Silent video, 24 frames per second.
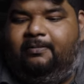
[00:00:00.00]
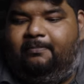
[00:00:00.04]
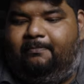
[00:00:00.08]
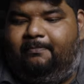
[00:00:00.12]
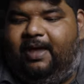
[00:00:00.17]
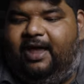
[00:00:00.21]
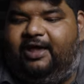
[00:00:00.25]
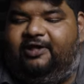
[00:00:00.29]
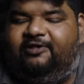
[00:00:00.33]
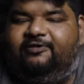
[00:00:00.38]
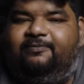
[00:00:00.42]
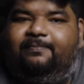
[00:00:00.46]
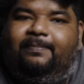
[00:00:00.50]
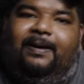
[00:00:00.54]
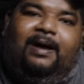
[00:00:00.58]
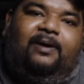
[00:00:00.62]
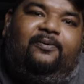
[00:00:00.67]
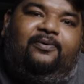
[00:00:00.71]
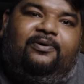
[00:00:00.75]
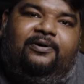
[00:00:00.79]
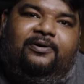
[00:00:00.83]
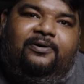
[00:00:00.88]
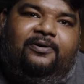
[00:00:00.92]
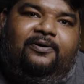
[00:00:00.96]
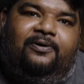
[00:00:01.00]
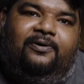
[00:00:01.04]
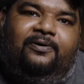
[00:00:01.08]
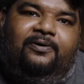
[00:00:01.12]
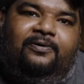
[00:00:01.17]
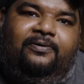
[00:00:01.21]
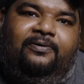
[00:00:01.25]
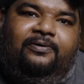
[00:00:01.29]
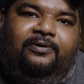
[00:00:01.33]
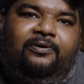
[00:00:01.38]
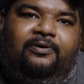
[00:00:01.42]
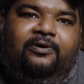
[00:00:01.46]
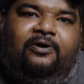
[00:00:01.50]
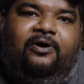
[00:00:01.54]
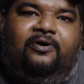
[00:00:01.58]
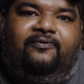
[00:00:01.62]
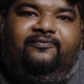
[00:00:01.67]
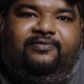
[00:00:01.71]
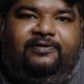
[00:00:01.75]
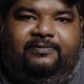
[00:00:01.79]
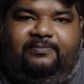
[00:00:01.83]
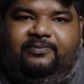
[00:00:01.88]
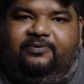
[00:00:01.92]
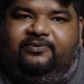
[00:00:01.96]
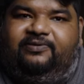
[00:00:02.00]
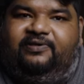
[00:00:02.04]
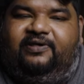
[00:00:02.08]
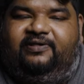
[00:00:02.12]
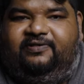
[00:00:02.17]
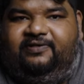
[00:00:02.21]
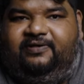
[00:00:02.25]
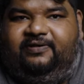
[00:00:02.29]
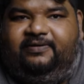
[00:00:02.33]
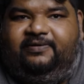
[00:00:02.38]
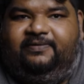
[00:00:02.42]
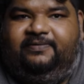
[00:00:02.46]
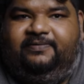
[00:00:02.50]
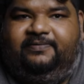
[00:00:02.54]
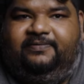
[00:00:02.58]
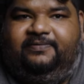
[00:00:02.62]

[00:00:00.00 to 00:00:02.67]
max power draw of the processor.